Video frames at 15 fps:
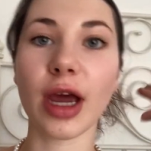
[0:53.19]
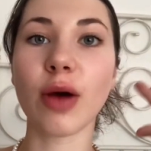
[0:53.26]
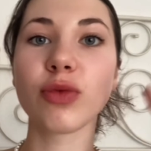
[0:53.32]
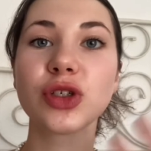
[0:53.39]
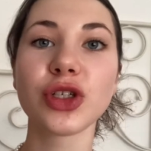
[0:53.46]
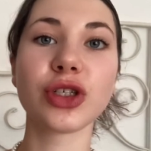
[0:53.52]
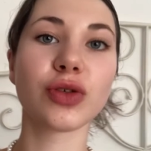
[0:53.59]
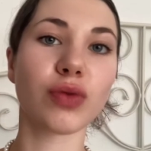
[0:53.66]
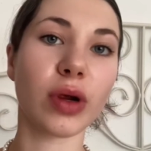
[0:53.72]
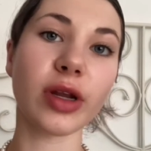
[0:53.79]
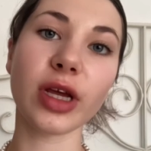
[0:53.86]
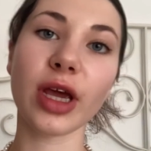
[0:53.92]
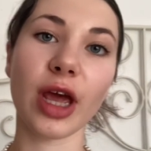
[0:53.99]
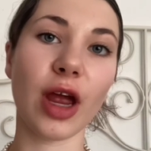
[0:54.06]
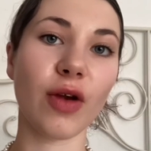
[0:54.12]
I was just
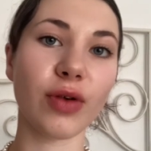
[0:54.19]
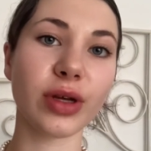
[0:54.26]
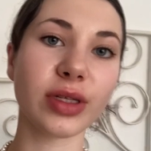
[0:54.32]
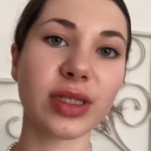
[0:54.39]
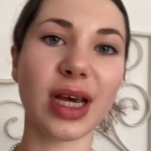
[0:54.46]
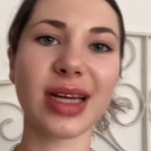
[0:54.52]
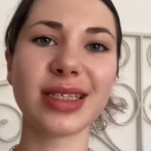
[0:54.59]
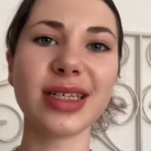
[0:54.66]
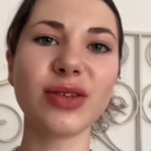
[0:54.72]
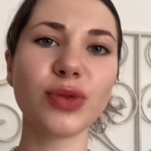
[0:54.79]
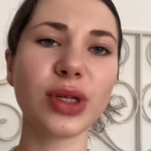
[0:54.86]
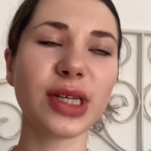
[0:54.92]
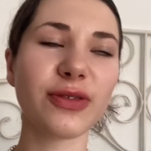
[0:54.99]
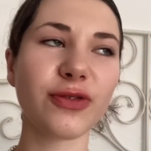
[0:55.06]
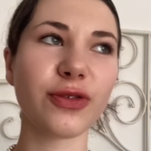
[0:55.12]
running errands. I didn't
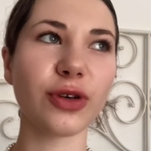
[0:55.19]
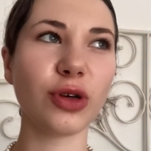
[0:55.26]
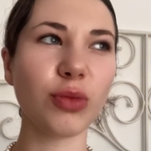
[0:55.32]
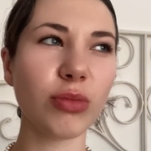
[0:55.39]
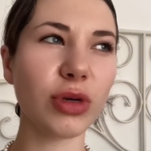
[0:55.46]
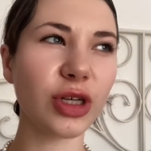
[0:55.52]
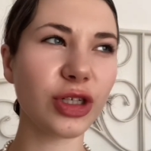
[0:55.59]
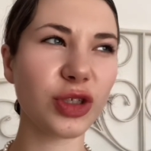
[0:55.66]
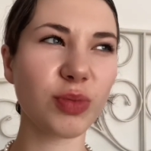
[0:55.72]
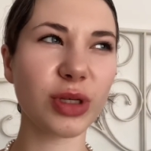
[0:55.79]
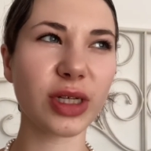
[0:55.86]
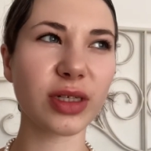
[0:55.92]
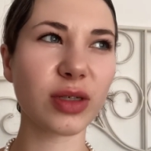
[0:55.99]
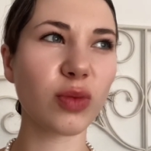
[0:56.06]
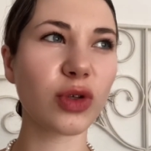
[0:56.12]
really film much
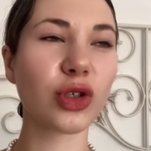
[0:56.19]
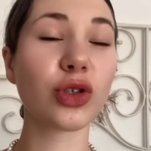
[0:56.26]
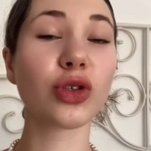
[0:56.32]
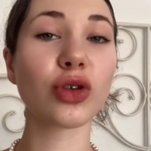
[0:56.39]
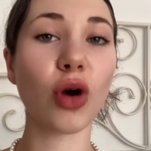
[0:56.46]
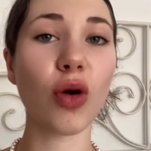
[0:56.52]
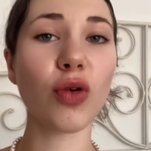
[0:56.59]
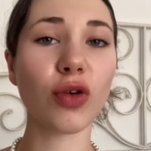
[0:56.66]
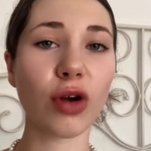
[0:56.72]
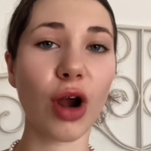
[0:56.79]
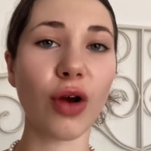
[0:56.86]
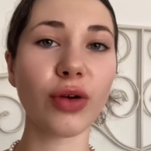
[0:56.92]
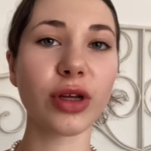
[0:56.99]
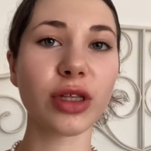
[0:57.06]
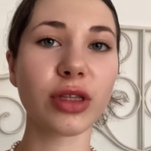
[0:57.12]
because it was so
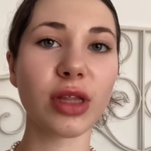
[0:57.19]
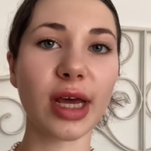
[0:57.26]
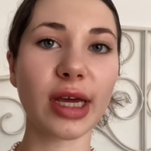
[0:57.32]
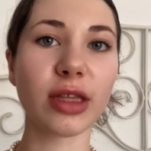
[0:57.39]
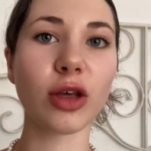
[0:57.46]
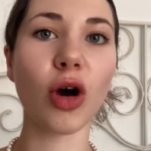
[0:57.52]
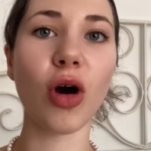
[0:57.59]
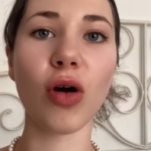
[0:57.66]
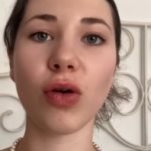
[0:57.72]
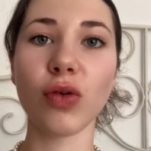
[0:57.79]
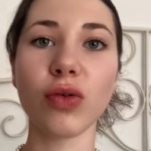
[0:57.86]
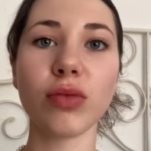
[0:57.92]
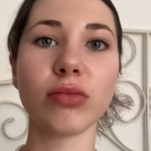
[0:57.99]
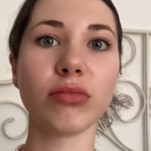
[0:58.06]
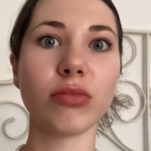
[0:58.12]
crowded, like the
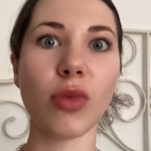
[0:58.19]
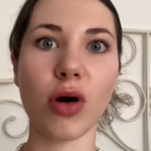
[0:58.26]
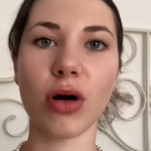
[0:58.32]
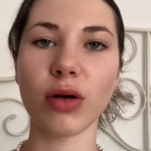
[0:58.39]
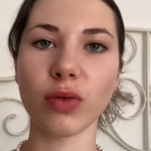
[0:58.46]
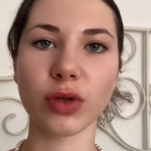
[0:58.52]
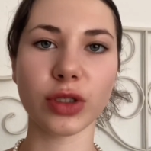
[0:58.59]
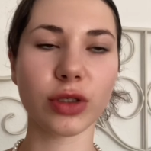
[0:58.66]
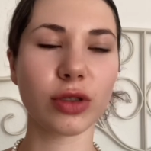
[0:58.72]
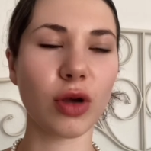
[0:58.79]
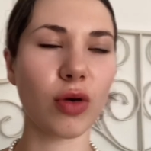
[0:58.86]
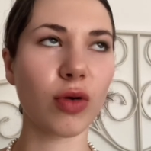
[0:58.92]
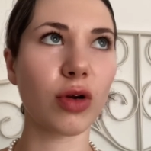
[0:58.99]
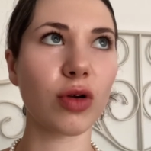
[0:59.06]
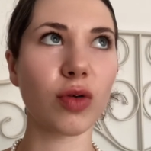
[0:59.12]
whole mall was
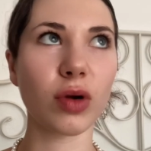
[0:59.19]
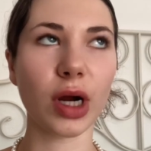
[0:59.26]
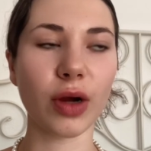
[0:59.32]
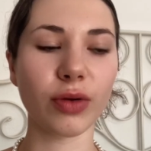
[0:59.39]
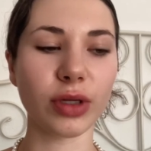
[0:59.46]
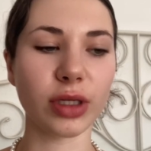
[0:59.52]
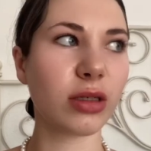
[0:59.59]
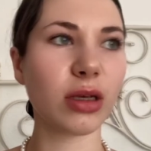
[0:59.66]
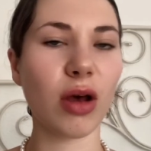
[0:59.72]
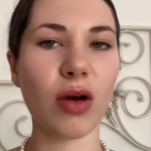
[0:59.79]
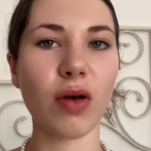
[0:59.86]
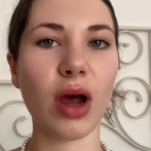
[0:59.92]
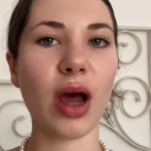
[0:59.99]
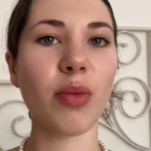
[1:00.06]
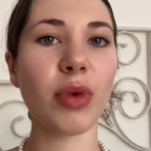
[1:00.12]
so crowded. So
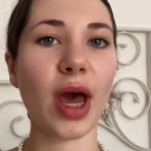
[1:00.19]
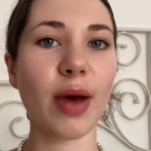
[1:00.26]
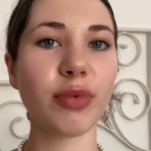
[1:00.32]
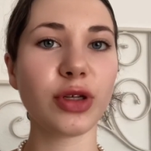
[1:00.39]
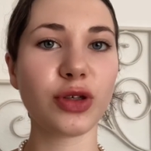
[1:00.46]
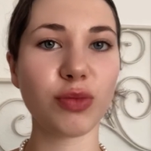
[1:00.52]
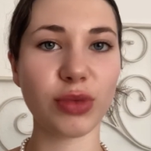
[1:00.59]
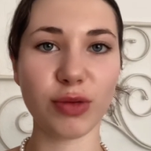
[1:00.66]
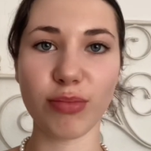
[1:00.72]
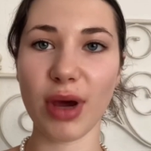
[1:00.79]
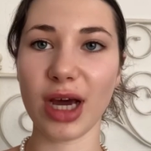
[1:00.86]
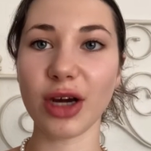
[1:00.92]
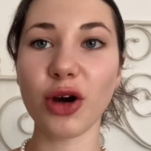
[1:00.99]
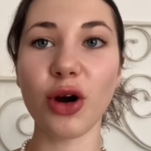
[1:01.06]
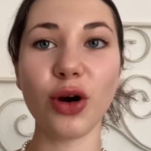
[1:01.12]
I'm happy to be
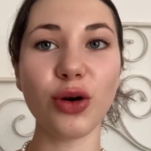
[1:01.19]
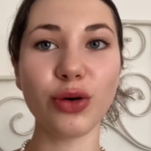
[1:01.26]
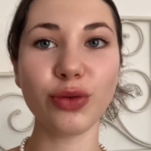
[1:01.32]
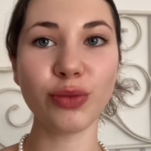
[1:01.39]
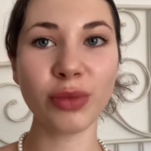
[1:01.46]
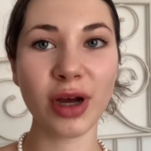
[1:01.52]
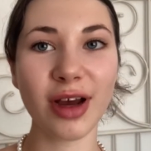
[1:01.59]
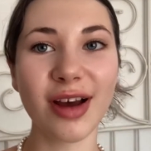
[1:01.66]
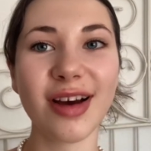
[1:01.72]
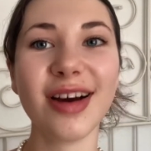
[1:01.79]
back home.